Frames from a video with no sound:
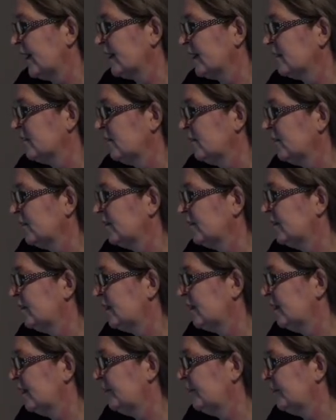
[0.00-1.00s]

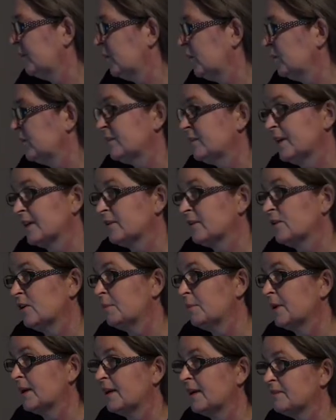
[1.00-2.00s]
Echelon was
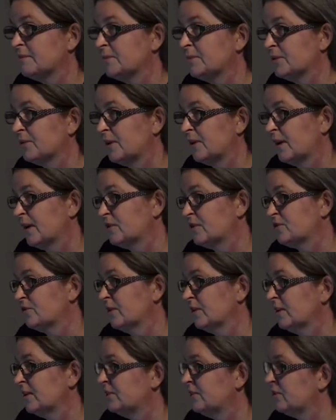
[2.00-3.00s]
economic espionage,
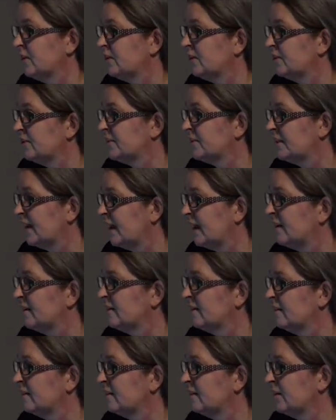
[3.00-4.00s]
really, to
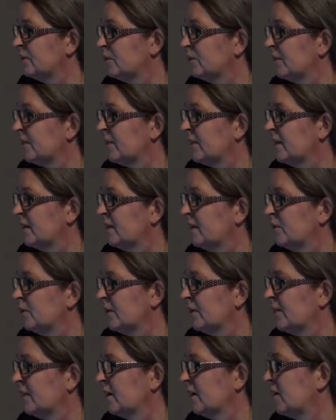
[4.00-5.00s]
understand what
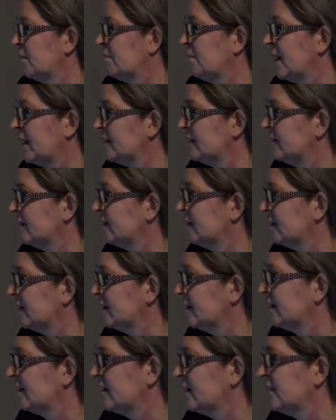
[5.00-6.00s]
the
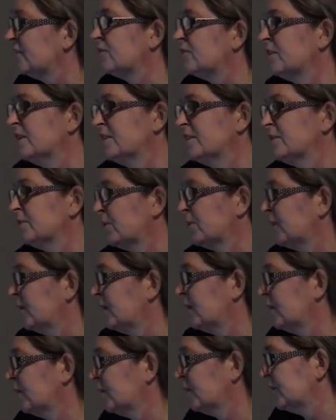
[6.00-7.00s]
competing countries
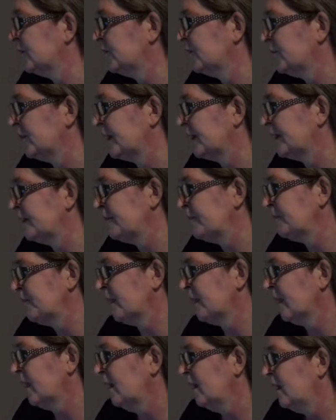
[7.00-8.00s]
were doing.
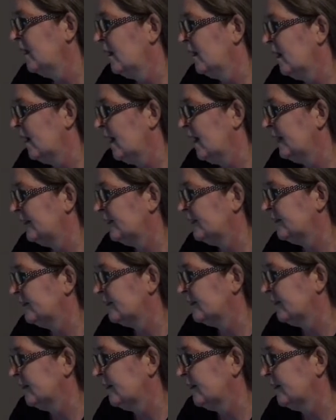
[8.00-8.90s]
And